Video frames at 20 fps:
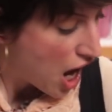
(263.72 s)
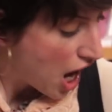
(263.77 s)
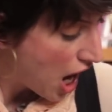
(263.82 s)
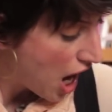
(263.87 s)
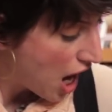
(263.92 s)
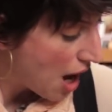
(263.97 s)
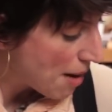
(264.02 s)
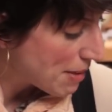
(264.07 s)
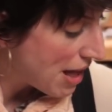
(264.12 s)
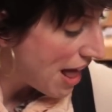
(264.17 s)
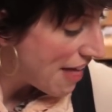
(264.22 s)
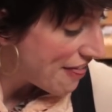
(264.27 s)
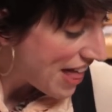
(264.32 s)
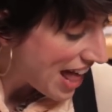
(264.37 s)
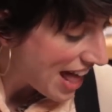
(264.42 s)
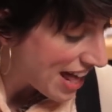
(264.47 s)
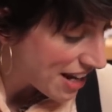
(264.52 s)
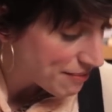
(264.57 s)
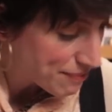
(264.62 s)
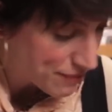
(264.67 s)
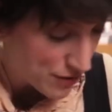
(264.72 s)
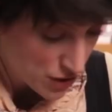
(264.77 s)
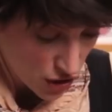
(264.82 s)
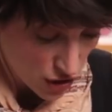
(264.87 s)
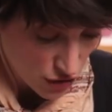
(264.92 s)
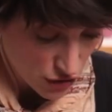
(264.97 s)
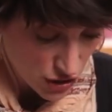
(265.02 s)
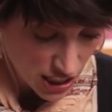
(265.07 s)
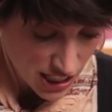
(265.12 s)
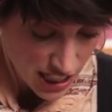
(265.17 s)
Um, and then
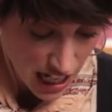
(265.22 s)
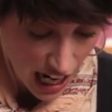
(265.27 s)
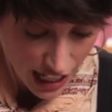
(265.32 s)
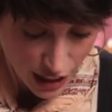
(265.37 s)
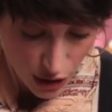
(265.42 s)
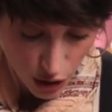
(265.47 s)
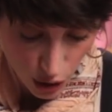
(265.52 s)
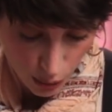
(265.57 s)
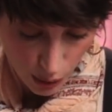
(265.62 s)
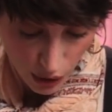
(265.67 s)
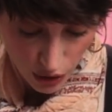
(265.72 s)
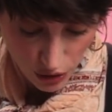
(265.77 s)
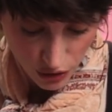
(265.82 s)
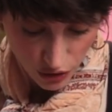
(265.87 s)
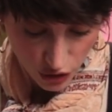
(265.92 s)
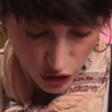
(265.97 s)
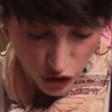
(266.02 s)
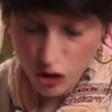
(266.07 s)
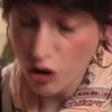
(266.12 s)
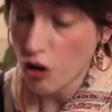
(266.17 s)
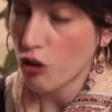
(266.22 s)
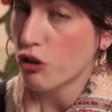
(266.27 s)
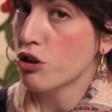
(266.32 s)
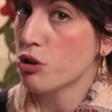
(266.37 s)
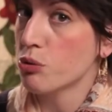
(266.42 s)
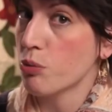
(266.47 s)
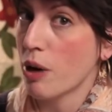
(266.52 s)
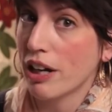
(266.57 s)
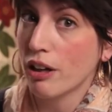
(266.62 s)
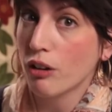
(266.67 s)
to tie your quilt, you don't
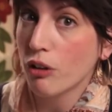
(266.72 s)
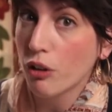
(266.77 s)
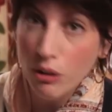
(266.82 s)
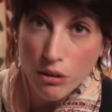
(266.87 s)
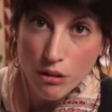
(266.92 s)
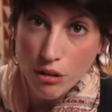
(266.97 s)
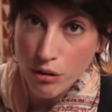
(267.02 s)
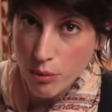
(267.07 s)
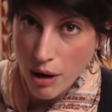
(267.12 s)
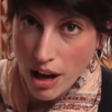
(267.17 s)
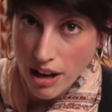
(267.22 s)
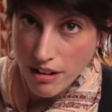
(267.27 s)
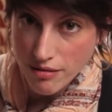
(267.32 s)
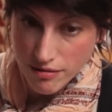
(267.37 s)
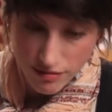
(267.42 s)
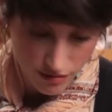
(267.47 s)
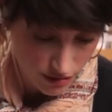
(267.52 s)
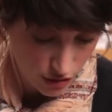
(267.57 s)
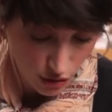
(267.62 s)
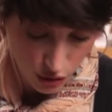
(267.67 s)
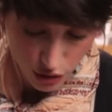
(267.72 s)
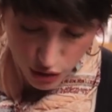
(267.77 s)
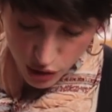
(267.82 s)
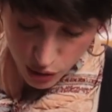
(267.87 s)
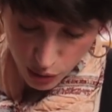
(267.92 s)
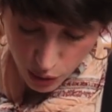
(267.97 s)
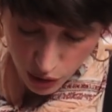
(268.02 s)
use regular thread, don't use